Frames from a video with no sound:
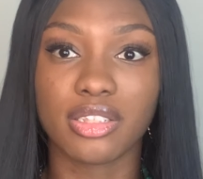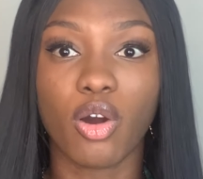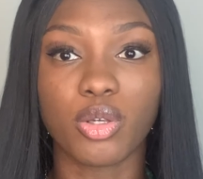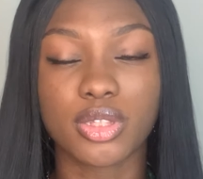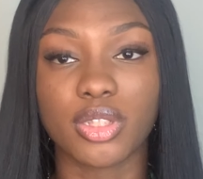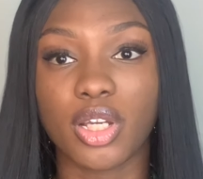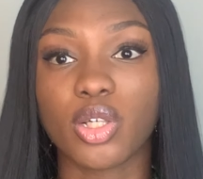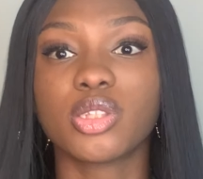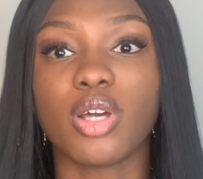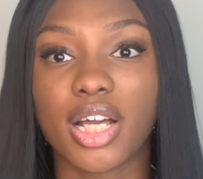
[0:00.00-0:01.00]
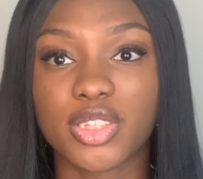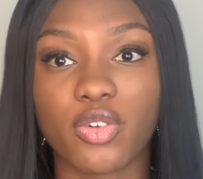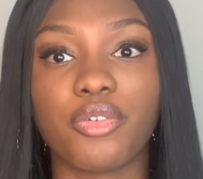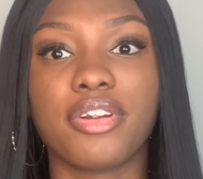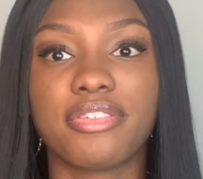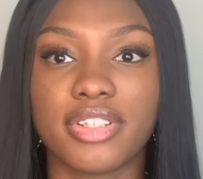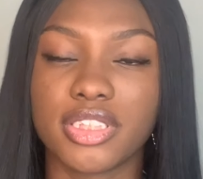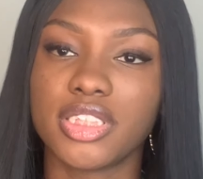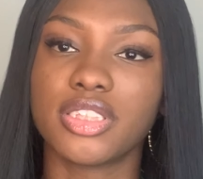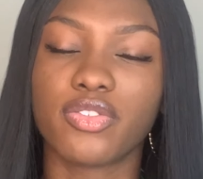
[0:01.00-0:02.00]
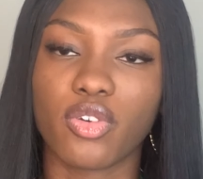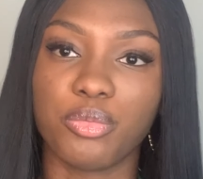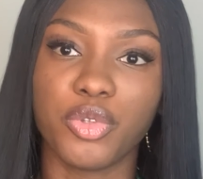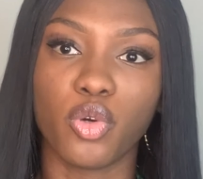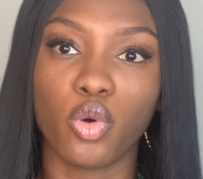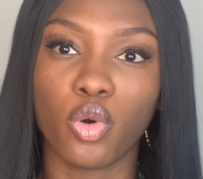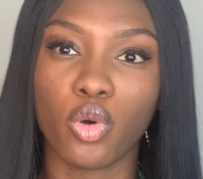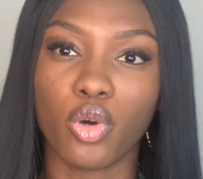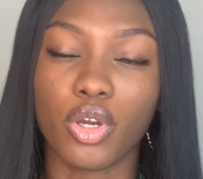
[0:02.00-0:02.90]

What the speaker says: also they also ask for references from your,